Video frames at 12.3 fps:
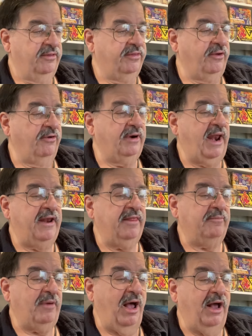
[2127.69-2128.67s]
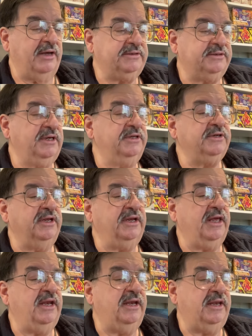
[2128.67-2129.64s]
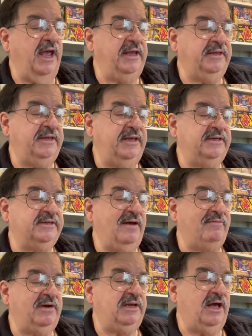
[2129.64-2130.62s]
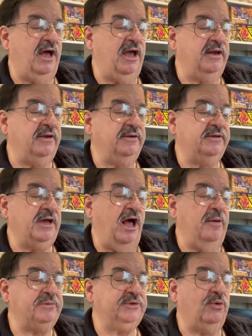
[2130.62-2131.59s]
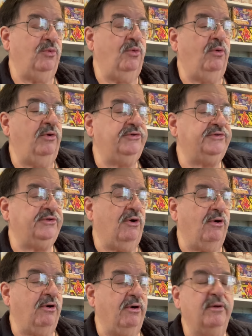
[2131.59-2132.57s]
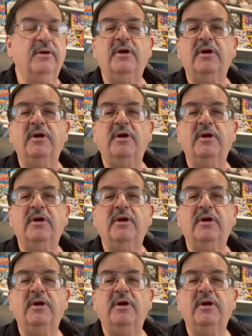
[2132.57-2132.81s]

Third out of the box is going to get a 1979 Topps All-Star